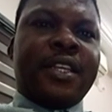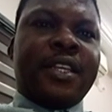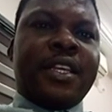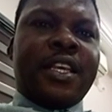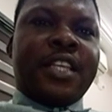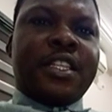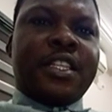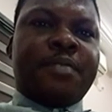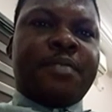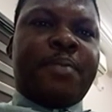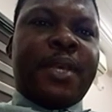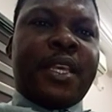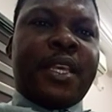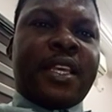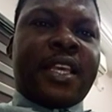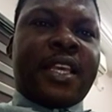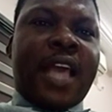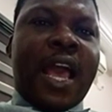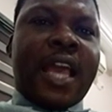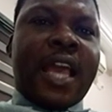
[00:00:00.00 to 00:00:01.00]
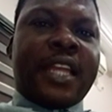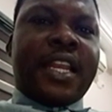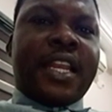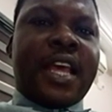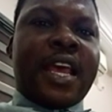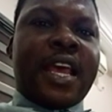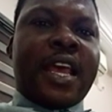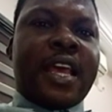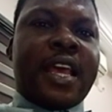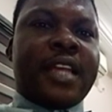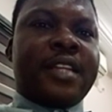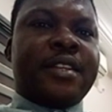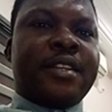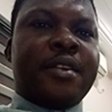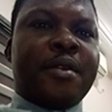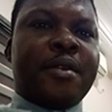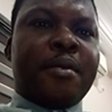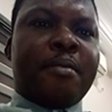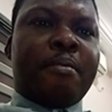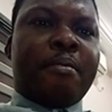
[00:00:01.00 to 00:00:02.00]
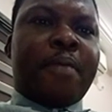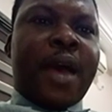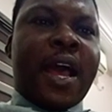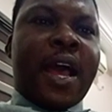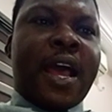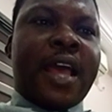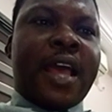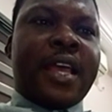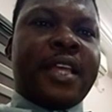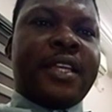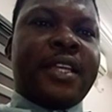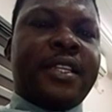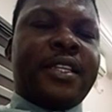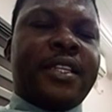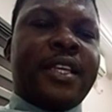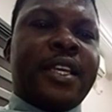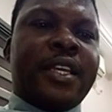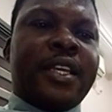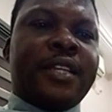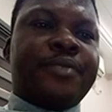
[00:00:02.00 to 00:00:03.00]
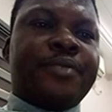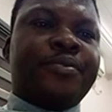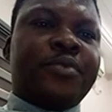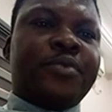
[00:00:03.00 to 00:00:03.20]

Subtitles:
is being guided by the